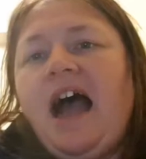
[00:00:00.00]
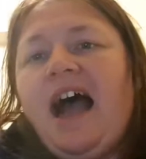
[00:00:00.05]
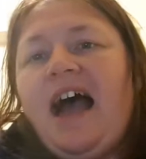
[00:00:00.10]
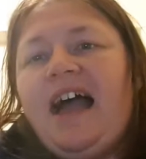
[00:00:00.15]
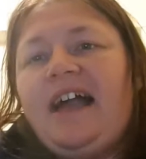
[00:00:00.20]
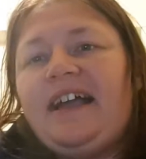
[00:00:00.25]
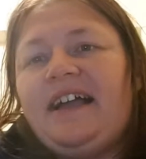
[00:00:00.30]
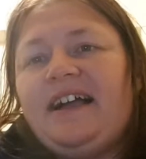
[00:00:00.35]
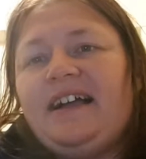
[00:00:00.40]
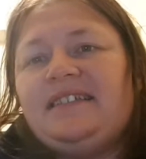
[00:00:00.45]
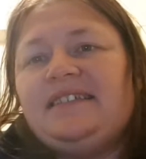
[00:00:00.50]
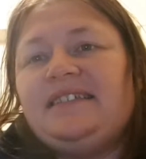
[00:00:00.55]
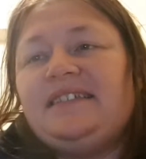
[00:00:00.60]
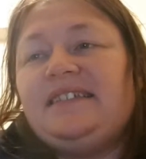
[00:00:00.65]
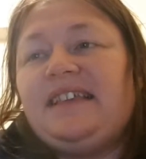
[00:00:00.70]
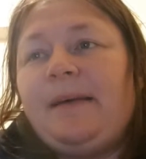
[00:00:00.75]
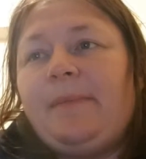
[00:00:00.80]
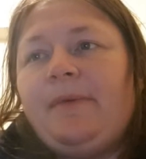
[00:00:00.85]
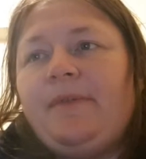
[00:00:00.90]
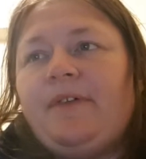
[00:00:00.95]
Hi guys, this is
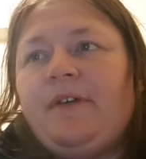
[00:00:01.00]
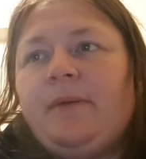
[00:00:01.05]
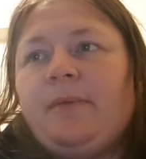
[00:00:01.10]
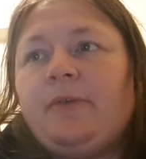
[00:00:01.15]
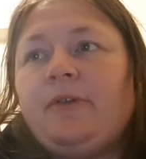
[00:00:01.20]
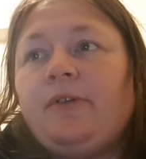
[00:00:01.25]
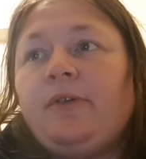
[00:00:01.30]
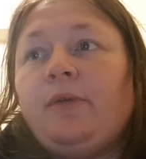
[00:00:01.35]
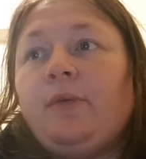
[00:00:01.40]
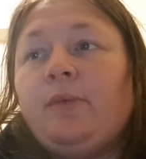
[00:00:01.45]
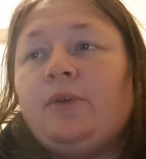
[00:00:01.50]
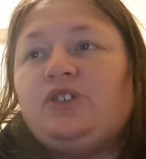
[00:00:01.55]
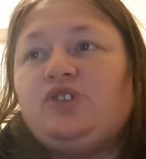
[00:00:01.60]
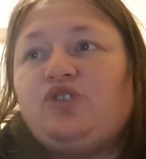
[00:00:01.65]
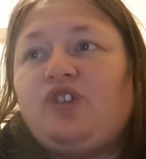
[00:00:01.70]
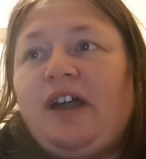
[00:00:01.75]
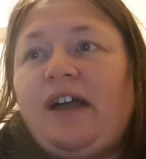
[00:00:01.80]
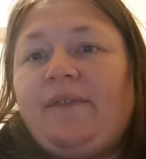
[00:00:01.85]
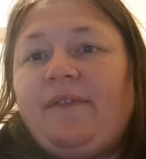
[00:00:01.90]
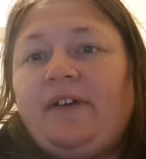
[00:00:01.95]
Abby from
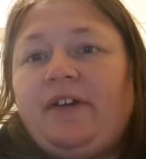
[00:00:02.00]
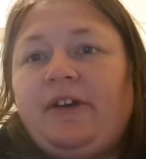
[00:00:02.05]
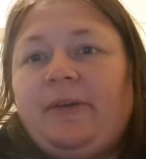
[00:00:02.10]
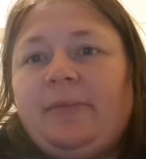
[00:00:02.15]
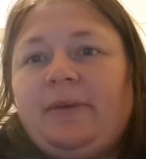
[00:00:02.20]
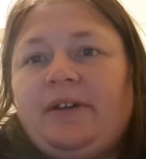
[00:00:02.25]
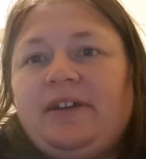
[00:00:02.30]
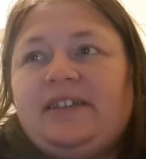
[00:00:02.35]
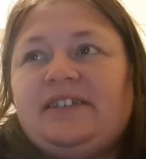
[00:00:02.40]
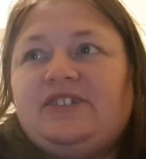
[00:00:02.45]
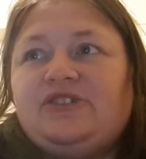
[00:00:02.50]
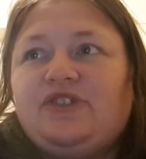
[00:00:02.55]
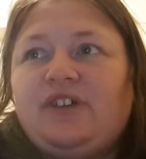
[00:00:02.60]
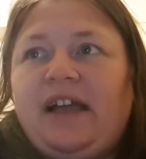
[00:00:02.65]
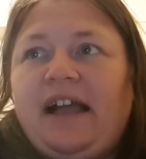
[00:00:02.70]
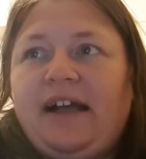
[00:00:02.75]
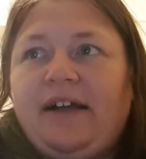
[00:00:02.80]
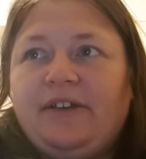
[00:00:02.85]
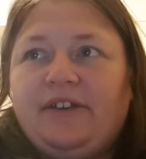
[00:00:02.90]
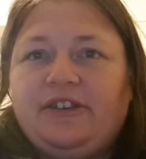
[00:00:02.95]
Witchcraft and Criminal History.
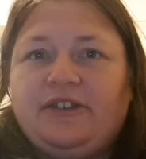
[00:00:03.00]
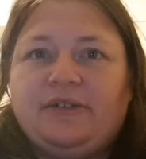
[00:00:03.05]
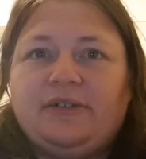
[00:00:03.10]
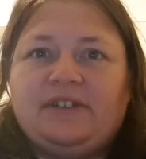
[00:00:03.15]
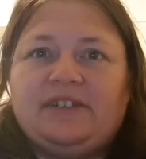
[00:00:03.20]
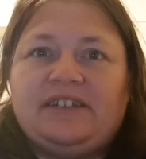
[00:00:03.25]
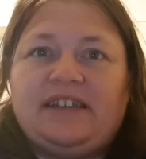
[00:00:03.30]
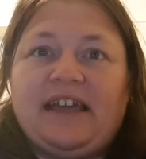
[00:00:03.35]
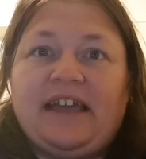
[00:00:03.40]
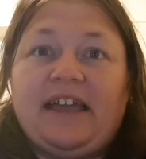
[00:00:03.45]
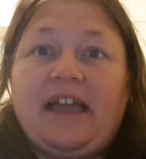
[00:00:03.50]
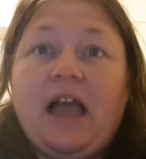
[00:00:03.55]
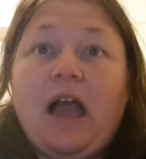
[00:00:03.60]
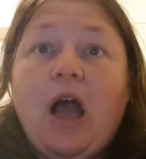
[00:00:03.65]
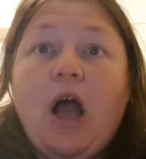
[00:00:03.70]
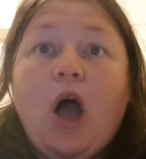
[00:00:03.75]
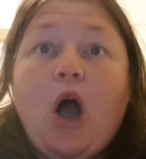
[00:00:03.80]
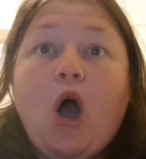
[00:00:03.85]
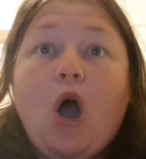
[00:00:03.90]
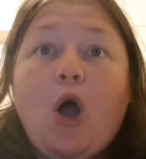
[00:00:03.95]
How are you doing today?
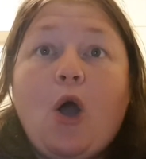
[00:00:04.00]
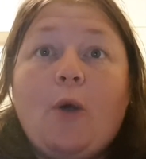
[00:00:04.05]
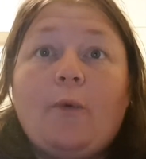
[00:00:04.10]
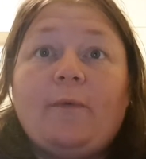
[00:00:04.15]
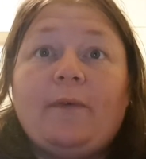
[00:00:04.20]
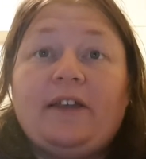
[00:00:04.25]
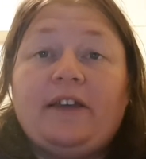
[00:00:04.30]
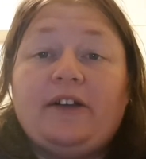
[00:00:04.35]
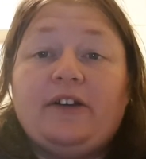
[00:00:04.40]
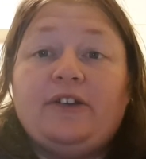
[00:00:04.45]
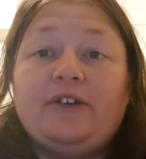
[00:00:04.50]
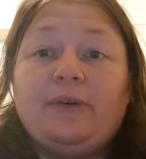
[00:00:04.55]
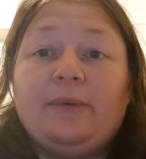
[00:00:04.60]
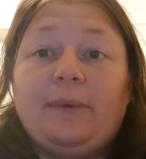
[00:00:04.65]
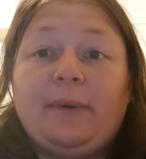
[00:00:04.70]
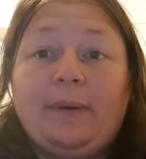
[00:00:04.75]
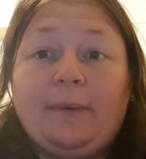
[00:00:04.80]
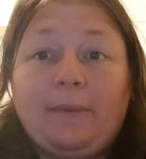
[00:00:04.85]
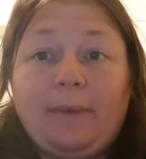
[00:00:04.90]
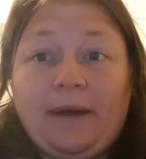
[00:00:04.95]
Hopefully you're
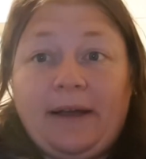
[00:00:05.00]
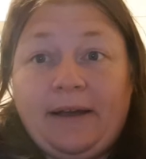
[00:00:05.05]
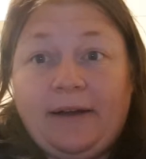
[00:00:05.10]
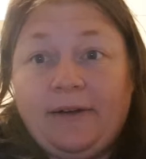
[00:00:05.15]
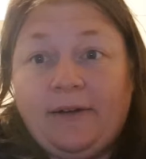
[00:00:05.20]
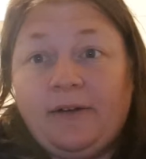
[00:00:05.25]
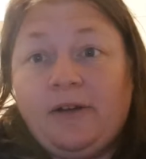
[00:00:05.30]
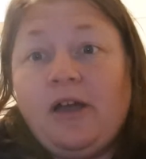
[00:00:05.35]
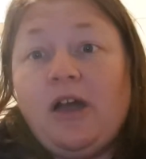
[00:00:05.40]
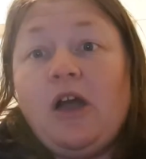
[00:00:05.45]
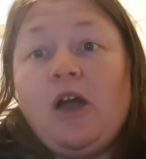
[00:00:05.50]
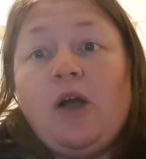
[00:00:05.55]
doing well.